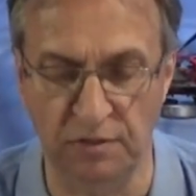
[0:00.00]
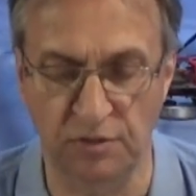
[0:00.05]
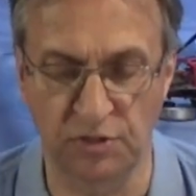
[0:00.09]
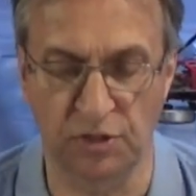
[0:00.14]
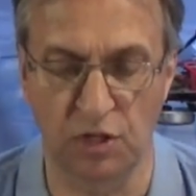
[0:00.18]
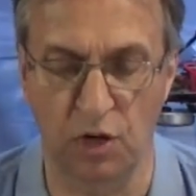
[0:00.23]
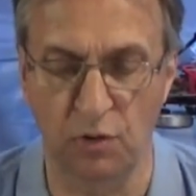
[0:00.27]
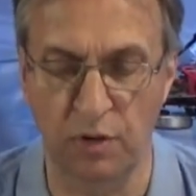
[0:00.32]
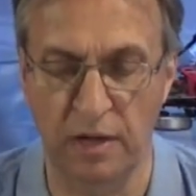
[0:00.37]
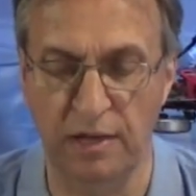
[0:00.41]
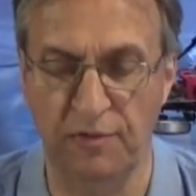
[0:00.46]

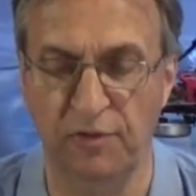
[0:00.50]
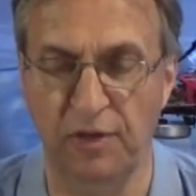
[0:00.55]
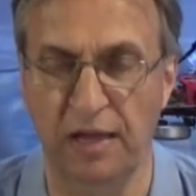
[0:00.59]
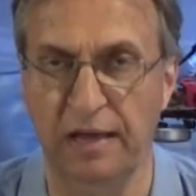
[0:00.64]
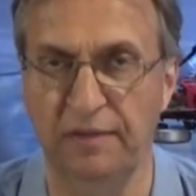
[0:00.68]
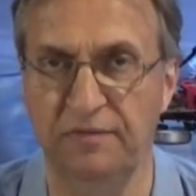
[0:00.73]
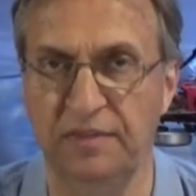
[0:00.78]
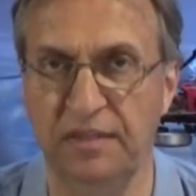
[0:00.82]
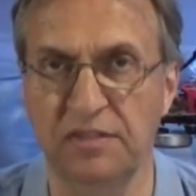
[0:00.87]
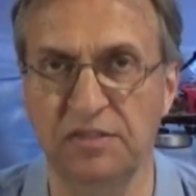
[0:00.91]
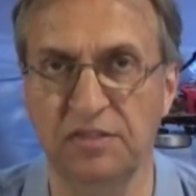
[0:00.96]
So if you
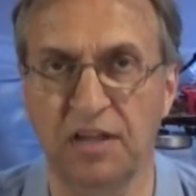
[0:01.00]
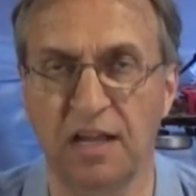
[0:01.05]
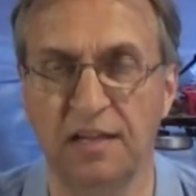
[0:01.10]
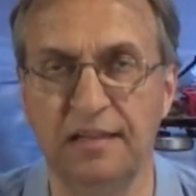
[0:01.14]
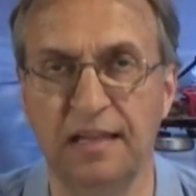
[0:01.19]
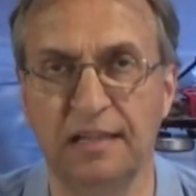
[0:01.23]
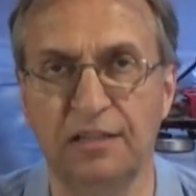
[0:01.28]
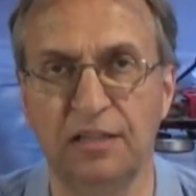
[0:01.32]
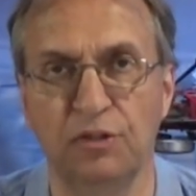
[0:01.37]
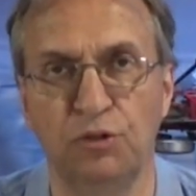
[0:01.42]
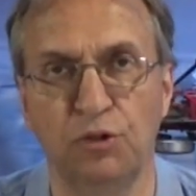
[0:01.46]
have this
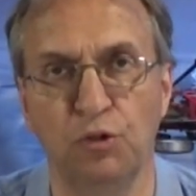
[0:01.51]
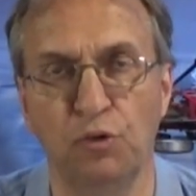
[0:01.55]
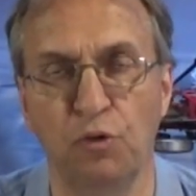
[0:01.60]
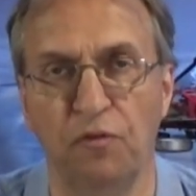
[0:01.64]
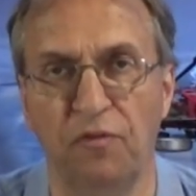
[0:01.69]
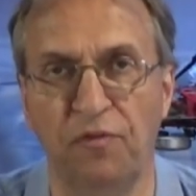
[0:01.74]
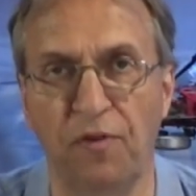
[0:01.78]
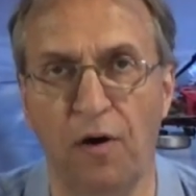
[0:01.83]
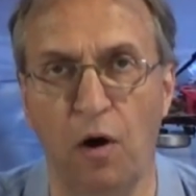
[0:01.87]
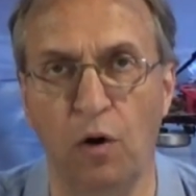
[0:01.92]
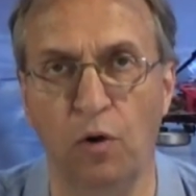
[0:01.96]
connected to your
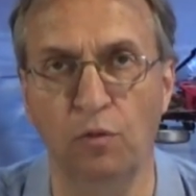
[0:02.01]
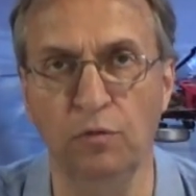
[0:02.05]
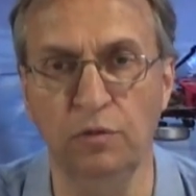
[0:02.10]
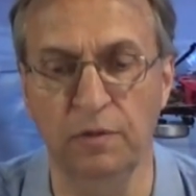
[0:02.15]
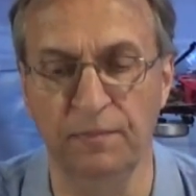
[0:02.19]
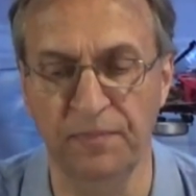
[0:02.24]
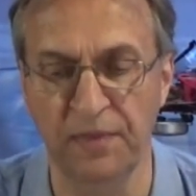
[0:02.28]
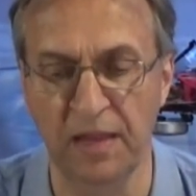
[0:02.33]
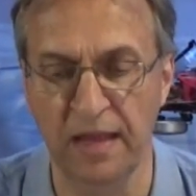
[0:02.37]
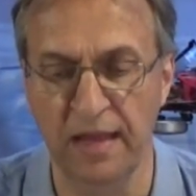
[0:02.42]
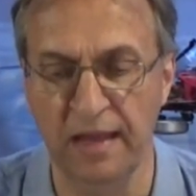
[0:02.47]
phone
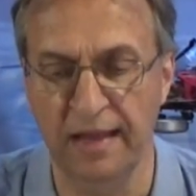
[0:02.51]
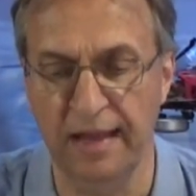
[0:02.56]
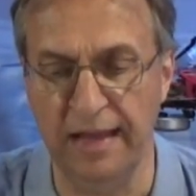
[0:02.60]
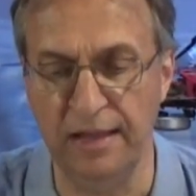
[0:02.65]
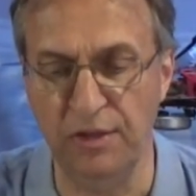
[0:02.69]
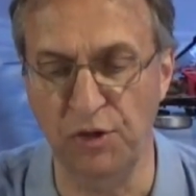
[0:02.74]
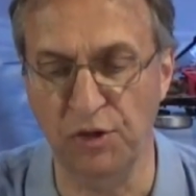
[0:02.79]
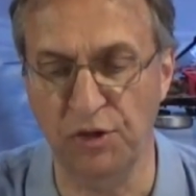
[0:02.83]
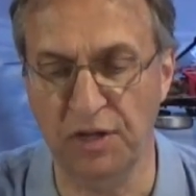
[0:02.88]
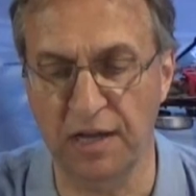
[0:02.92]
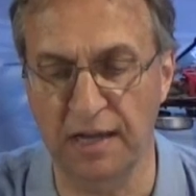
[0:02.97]

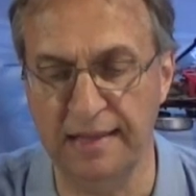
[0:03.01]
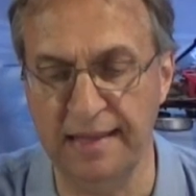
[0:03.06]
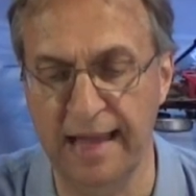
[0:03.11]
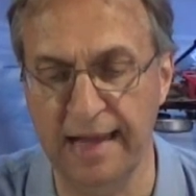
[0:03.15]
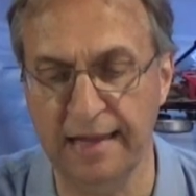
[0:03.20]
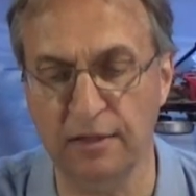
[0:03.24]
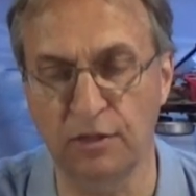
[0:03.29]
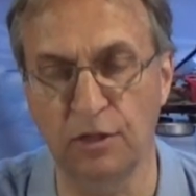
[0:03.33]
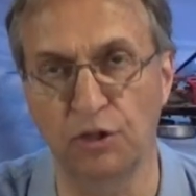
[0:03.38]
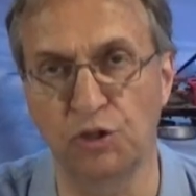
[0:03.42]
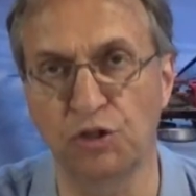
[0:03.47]
and you
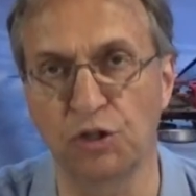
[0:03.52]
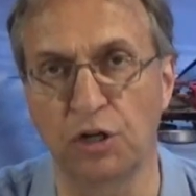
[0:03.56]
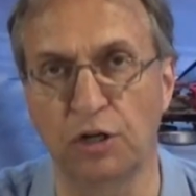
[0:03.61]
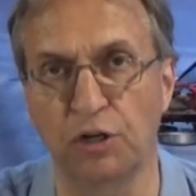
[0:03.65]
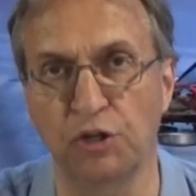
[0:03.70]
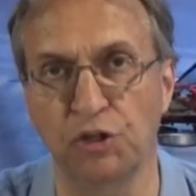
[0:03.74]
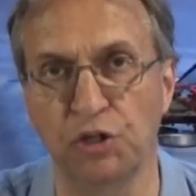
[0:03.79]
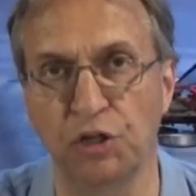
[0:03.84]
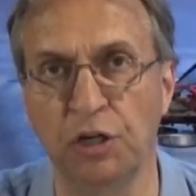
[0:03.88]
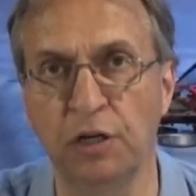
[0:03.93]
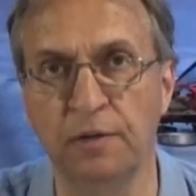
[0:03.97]
connect the
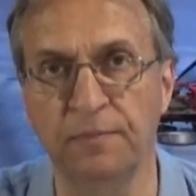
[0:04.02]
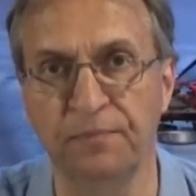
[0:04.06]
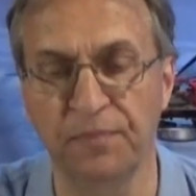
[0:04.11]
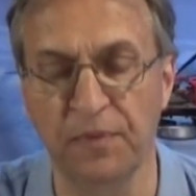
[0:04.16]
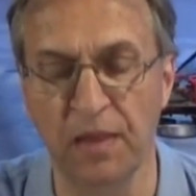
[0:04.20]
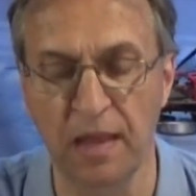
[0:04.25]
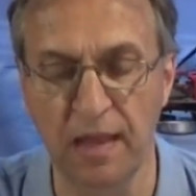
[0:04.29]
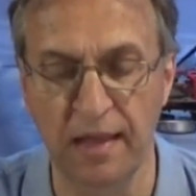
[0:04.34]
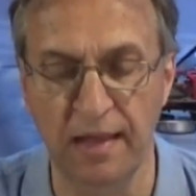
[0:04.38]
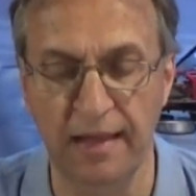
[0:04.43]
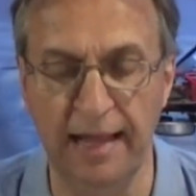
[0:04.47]
charger,
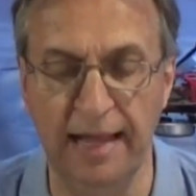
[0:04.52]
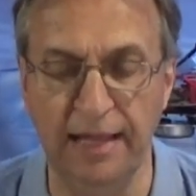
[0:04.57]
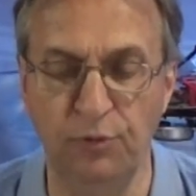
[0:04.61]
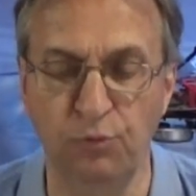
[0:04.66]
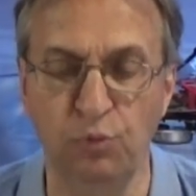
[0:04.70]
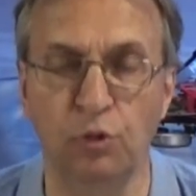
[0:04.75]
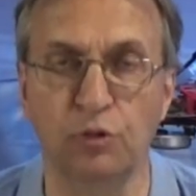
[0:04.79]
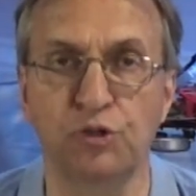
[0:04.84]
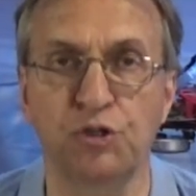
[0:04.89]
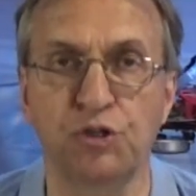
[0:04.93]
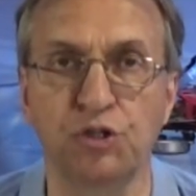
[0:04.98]
it
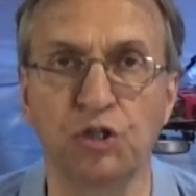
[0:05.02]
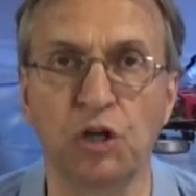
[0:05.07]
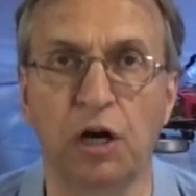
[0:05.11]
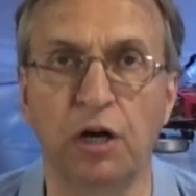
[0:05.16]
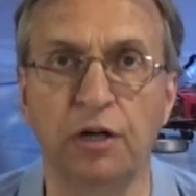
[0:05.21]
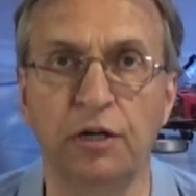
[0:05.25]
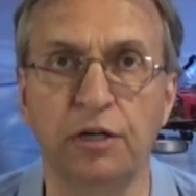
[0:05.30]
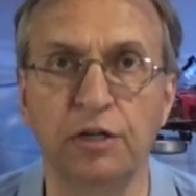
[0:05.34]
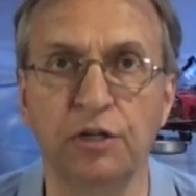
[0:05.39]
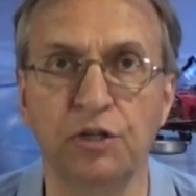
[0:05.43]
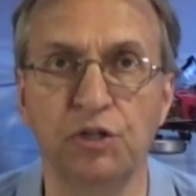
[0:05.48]
will
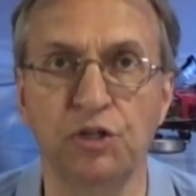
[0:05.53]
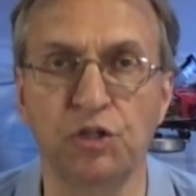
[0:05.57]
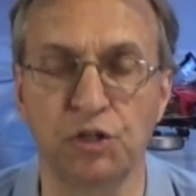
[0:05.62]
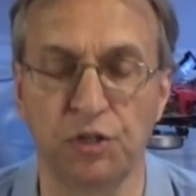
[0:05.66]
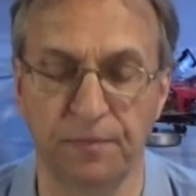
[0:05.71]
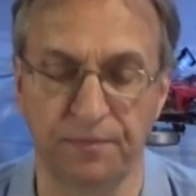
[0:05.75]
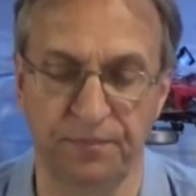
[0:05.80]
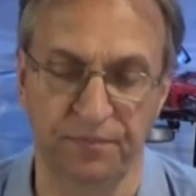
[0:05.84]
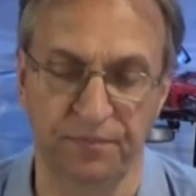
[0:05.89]
charge